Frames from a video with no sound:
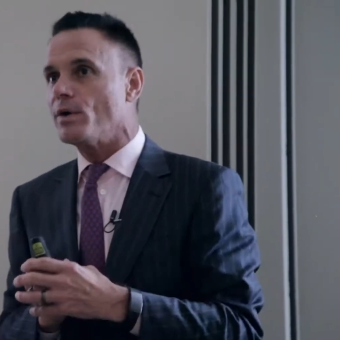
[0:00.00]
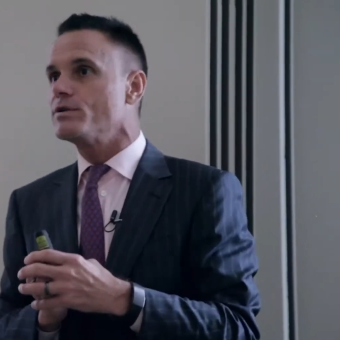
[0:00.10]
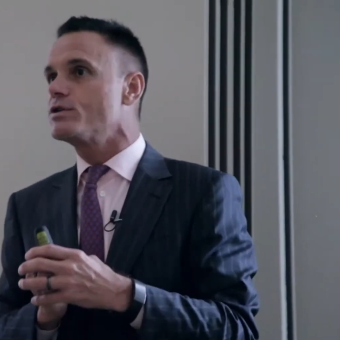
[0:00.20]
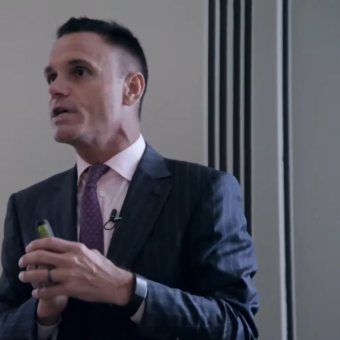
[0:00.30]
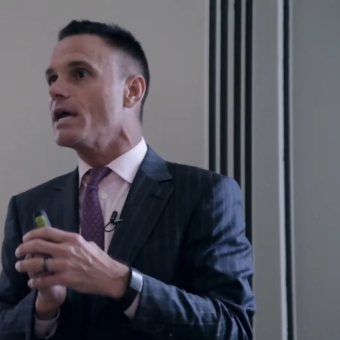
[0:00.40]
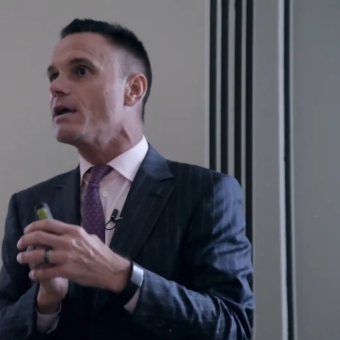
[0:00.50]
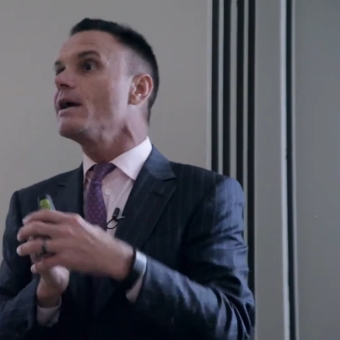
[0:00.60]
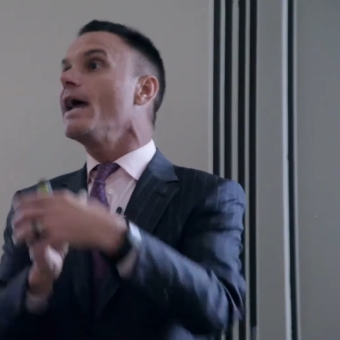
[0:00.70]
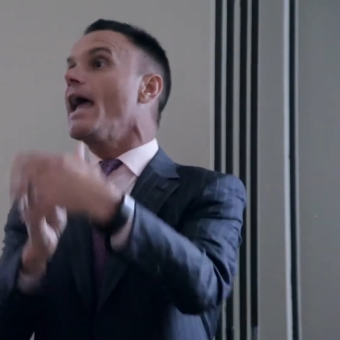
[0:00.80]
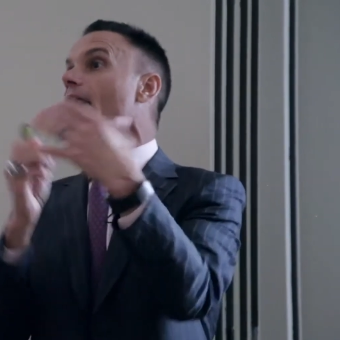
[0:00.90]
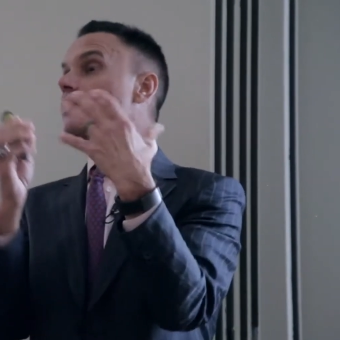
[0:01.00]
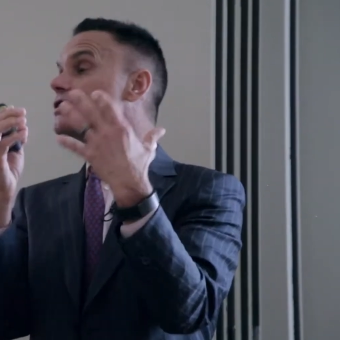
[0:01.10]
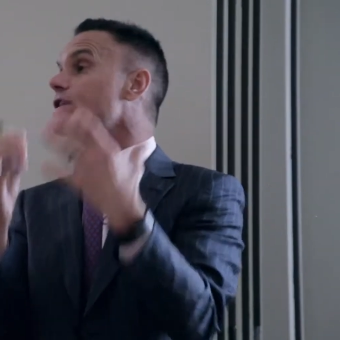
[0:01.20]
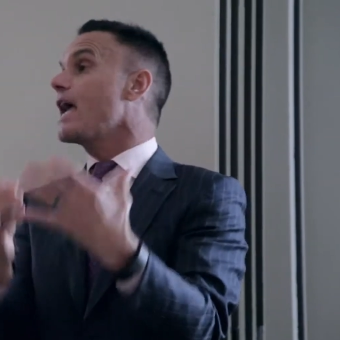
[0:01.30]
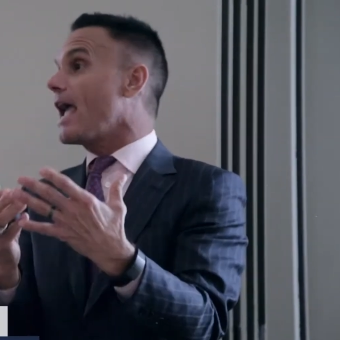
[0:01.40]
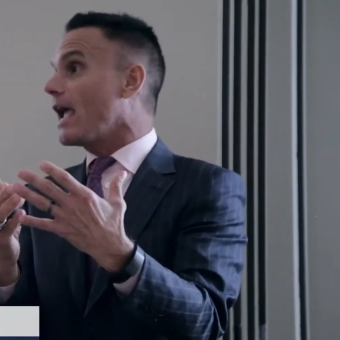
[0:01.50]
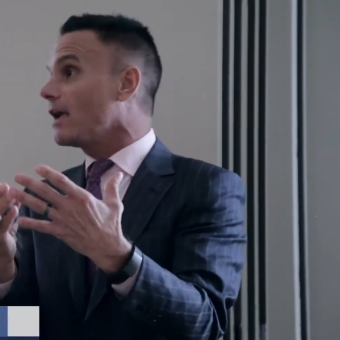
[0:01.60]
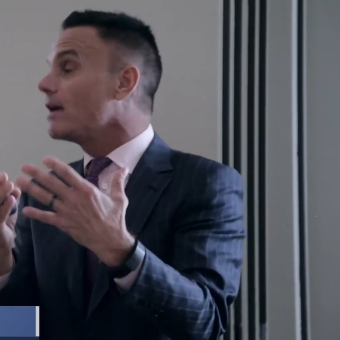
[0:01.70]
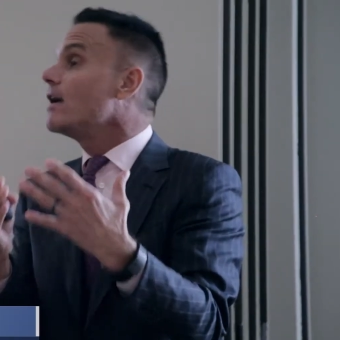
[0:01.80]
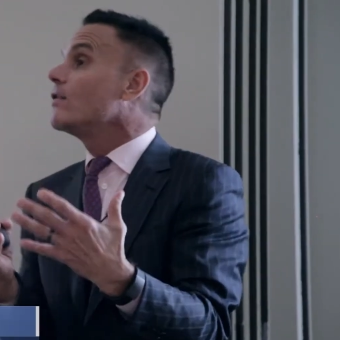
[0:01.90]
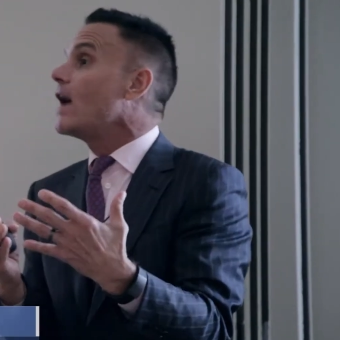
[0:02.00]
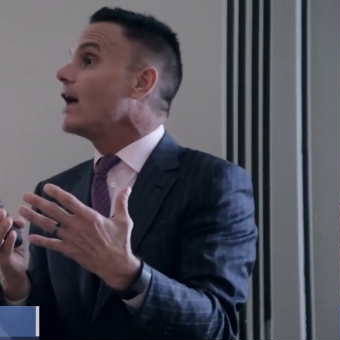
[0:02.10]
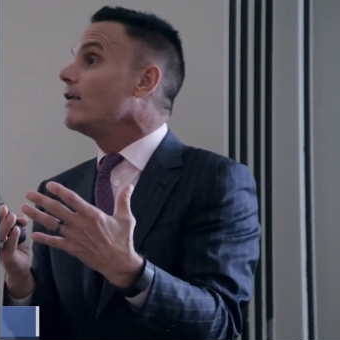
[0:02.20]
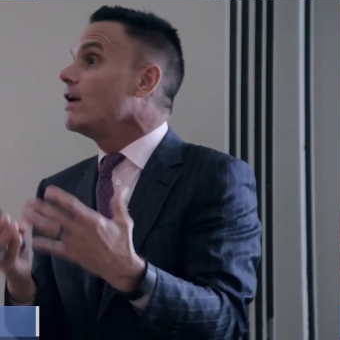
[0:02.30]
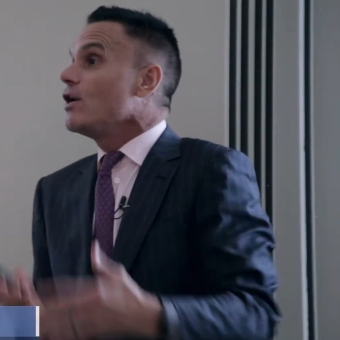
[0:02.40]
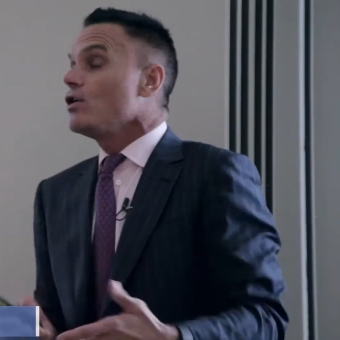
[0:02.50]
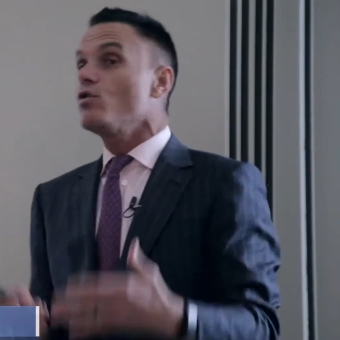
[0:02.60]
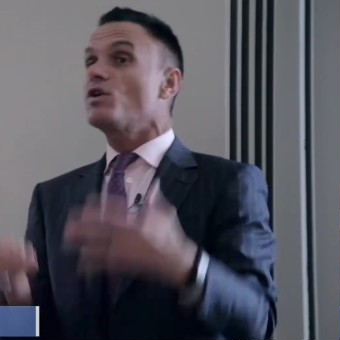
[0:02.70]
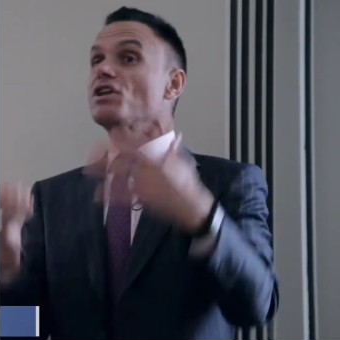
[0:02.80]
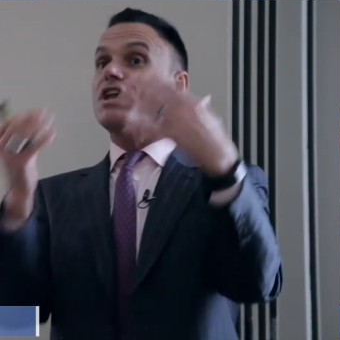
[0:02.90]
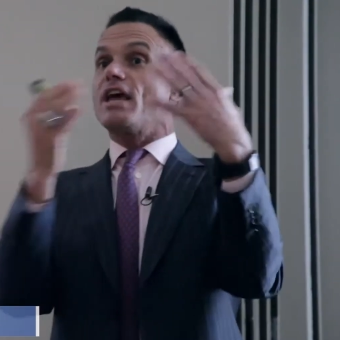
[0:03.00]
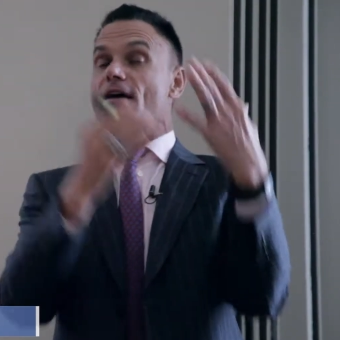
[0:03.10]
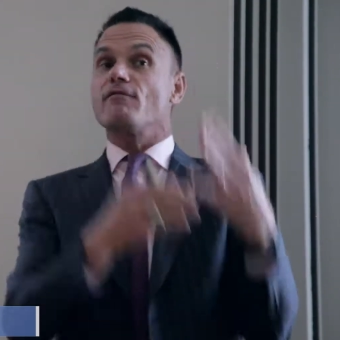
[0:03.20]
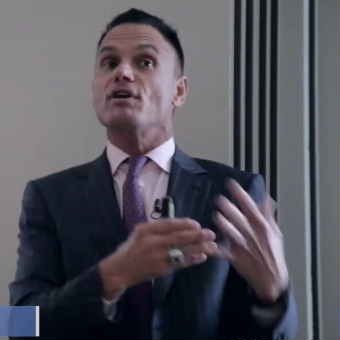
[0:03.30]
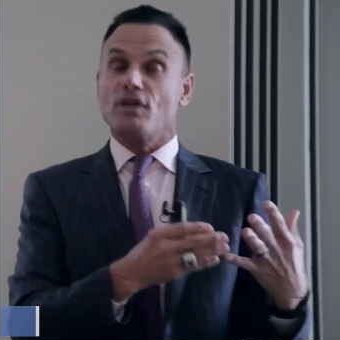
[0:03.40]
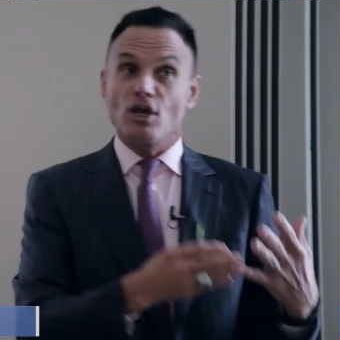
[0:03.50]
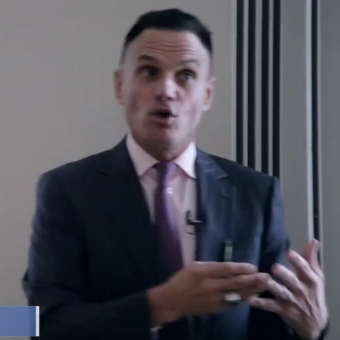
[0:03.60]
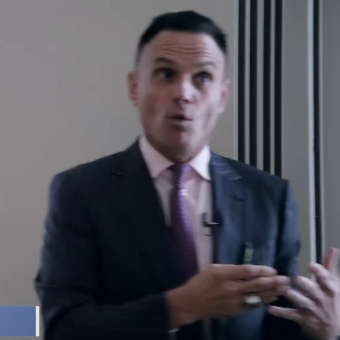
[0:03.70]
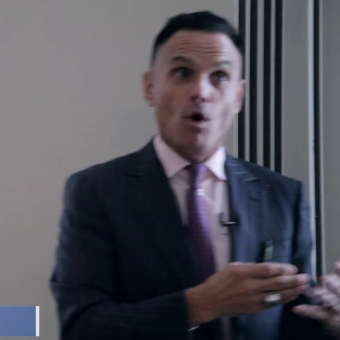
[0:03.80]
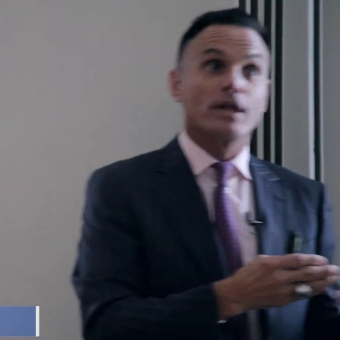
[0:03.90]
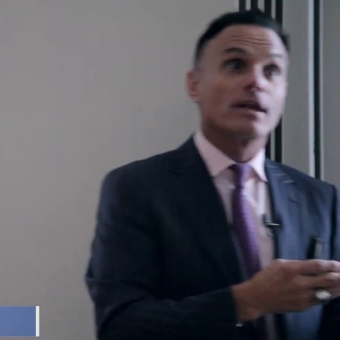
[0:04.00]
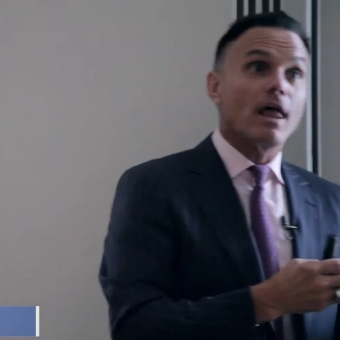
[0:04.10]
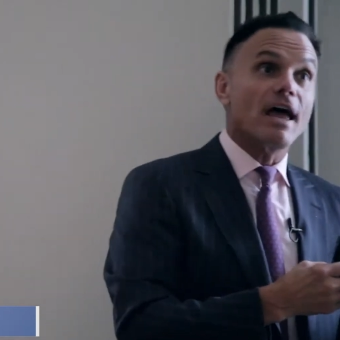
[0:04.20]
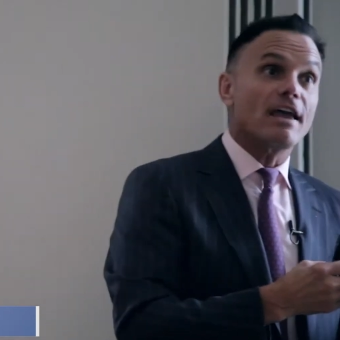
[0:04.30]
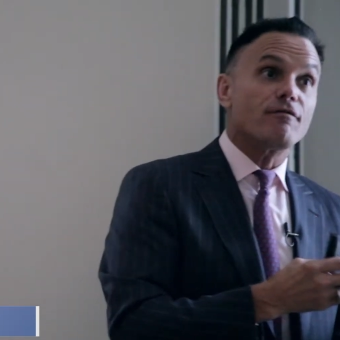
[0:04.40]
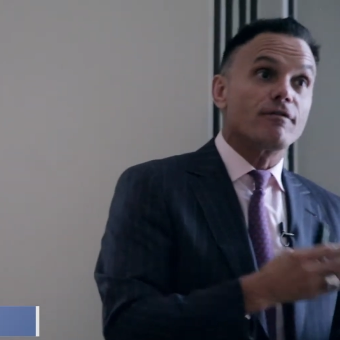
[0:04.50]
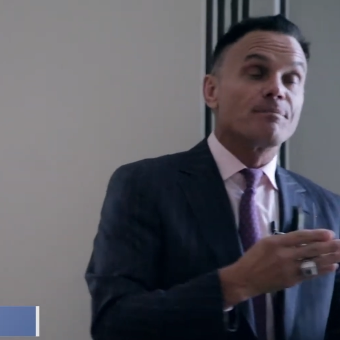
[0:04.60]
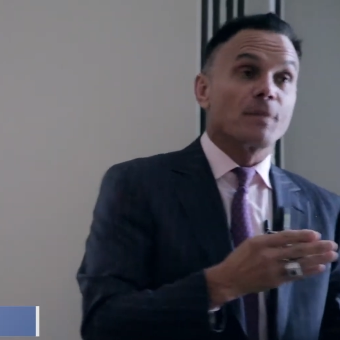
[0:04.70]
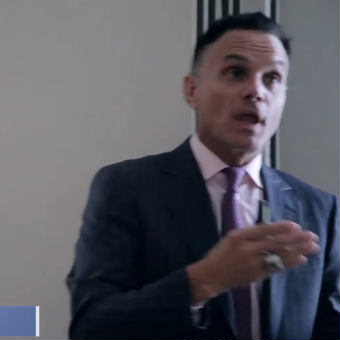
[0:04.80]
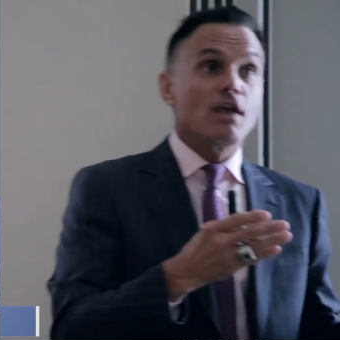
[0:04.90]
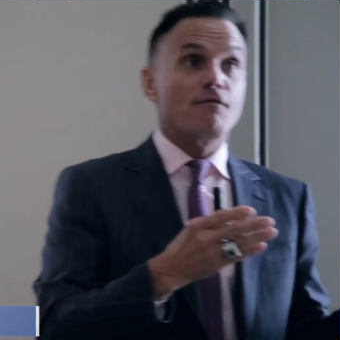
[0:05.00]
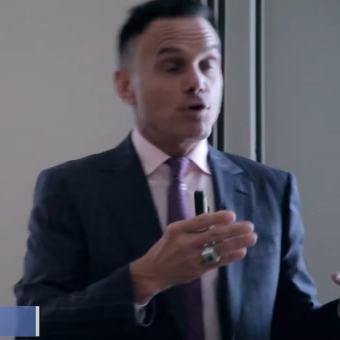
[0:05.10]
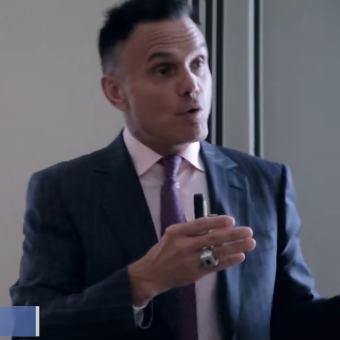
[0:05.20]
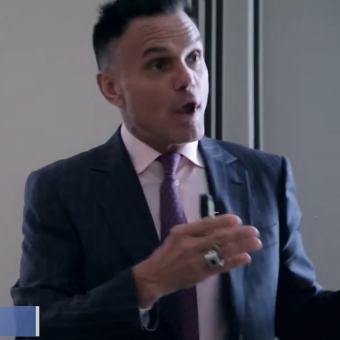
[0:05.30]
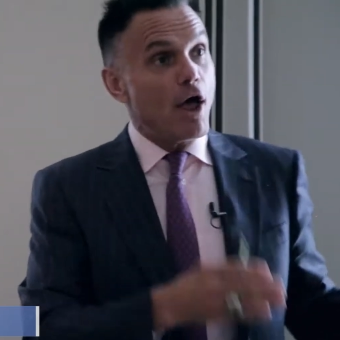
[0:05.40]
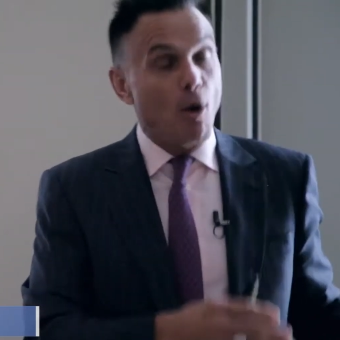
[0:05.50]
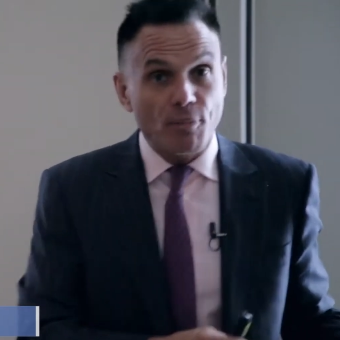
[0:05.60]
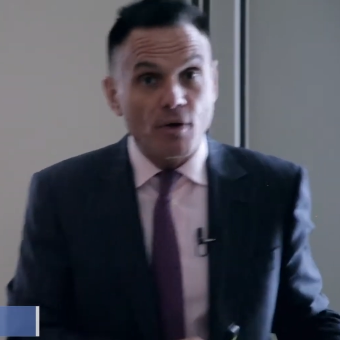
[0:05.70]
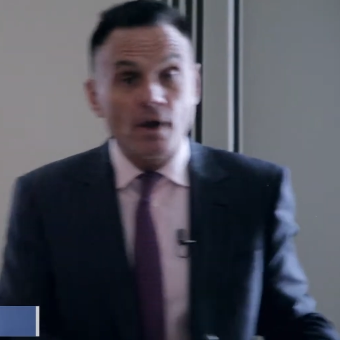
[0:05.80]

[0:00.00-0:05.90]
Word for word: And Zig had a saying that you can get everything you want in life if you help